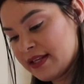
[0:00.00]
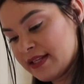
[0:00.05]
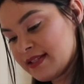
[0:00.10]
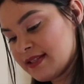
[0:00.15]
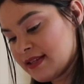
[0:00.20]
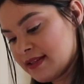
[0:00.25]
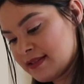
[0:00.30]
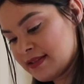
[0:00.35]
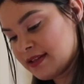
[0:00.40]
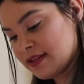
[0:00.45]
it
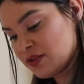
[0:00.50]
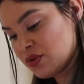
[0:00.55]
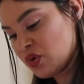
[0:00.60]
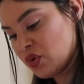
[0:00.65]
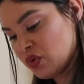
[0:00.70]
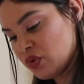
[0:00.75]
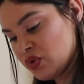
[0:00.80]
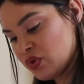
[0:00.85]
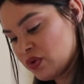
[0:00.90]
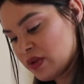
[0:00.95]
says that it
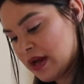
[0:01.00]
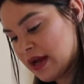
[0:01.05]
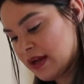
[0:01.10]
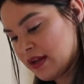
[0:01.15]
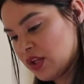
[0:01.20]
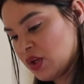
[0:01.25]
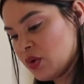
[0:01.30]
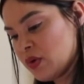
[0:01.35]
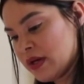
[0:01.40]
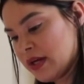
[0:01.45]
told you that,
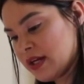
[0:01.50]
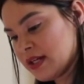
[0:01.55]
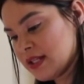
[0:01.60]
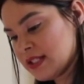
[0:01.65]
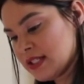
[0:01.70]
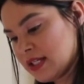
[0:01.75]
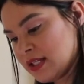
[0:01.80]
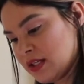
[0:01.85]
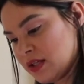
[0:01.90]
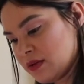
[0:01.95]
and you hit
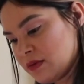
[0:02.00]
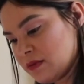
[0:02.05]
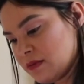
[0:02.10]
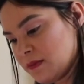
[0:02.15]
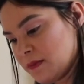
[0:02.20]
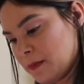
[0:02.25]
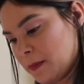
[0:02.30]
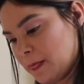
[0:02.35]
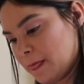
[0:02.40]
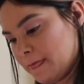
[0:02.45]
continue.
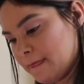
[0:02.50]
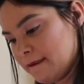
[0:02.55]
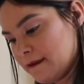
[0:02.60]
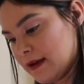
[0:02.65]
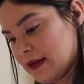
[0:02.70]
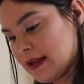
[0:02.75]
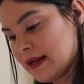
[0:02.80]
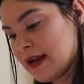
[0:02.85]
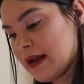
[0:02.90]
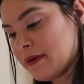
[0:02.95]

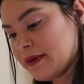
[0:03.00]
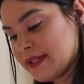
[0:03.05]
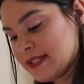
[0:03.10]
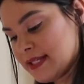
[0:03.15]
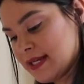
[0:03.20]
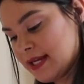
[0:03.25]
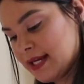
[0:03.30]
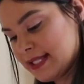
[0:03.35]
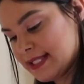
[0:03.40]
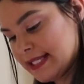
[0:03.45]
And now it's
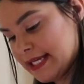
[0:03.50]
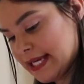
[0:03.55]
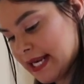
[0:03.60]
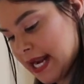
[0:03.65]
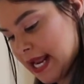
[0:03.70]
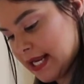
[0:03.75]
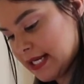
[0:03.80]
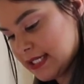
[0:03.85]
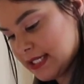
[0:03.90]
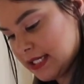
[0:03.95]
saying it's
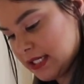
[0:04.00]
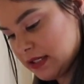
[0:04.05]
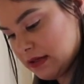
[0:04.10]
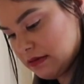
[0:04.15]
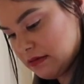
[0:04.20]
connecting.